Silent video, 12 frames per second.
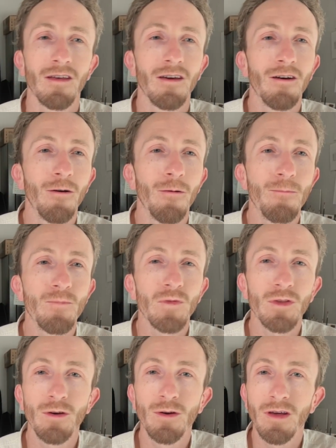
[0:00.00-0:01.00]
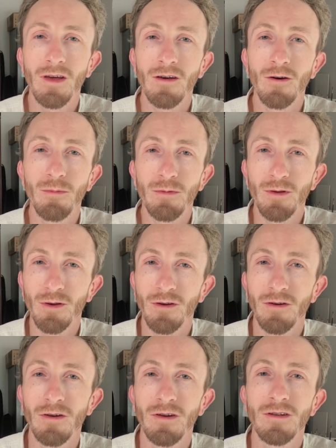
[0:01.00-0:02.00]
So it helps
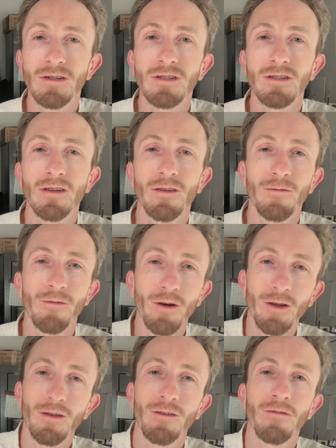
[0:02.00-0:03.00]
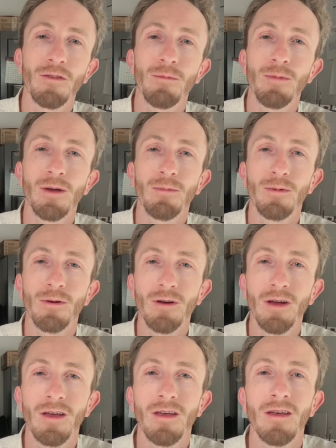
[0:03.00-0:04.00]
encourage the front of the paper
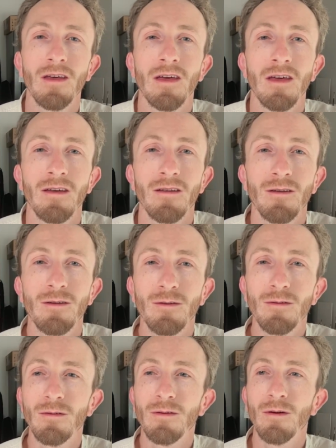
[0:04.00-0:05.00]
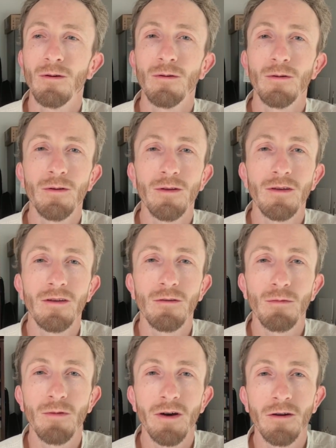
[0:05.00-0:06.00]
to hold
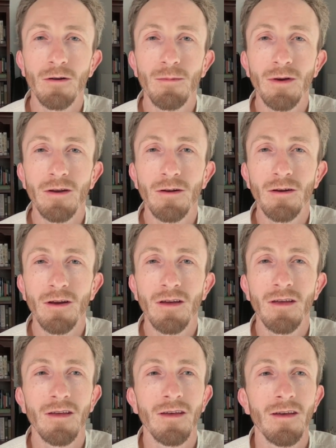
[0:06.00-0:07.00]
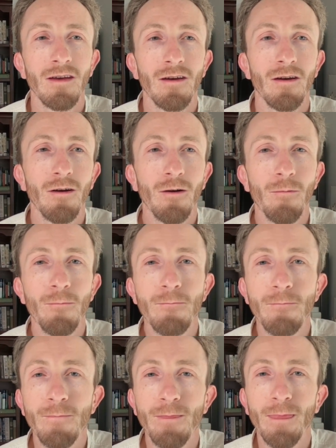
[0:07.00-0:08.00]
its water better. Um,
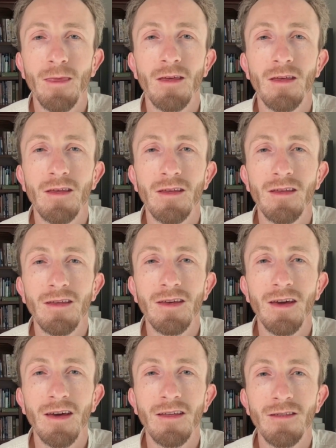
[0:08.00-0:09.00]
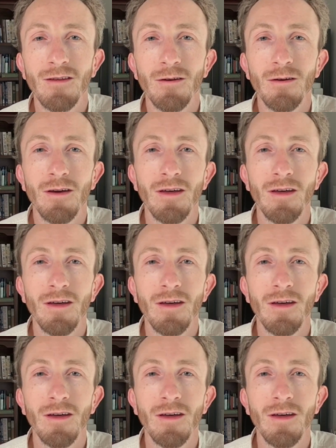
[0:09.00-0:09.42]
yeah, so